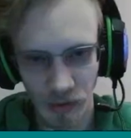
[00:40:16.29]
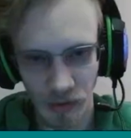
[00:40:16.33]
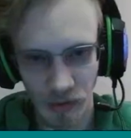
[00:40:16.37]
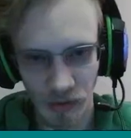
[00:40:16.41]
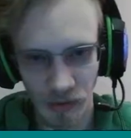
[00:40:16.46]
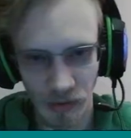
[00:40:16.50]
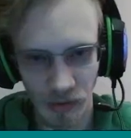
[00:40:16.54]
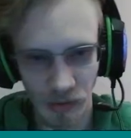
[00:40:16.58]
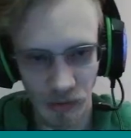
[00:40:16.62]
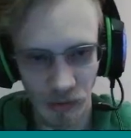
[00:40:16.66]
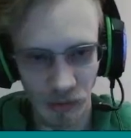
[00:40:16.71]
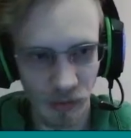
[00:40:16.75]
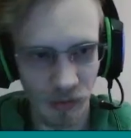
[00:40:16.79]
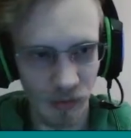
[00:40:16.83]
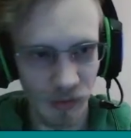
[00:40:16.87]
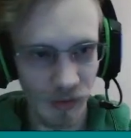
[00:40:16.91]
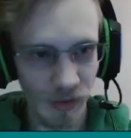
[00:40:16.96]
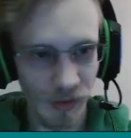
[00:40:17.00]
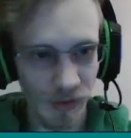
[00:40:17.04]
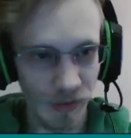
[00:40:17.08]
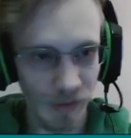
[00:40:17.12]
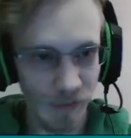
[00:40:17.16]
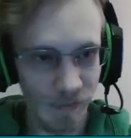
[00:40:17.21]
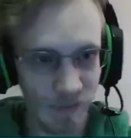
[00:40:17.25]
So
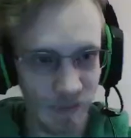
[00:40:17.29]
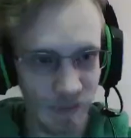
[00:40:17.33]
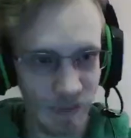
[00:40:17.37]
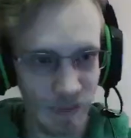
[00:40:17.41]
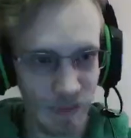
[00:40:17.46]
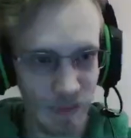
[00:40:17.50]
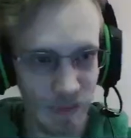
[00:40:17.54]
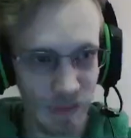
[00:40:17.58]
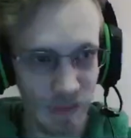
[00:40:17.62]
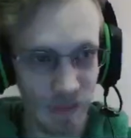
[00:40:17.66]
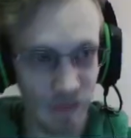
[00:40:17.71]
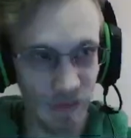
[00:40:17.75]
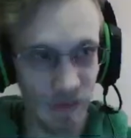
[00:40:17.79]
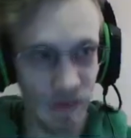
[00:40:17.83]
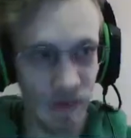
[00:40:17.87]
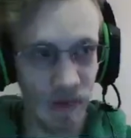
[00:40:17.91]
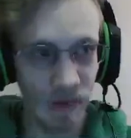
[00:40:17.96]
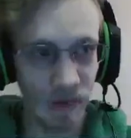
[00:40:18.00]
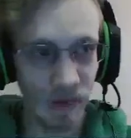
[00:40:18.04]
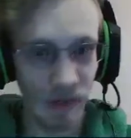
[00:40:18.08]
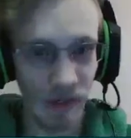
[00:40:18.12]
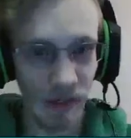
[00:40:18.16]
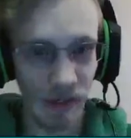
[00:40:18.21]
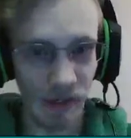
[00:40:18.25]

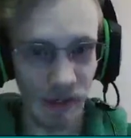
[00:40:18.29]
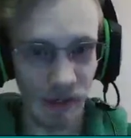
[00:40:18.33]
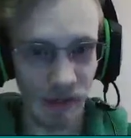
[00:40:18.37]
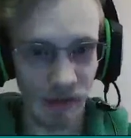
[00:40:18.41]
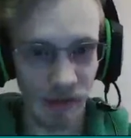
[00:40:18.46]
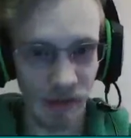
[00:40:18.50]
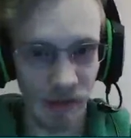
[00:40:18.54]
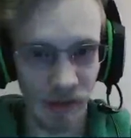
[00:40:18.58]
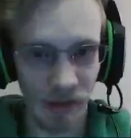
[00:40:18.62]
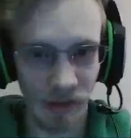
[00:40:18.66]
yeah,